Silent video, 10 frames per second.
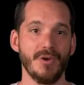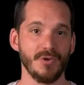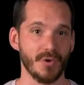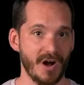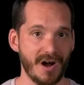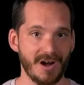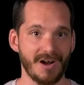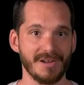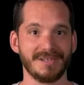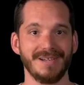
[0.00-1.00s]
your
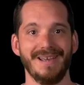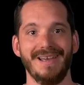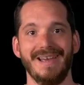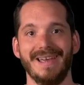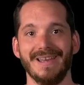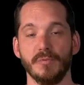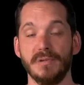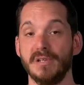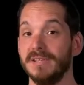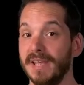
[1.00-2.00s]
art. It could be
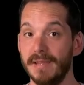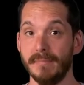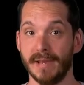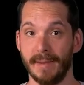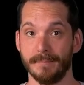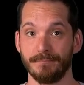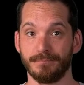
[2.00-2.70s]
your team name.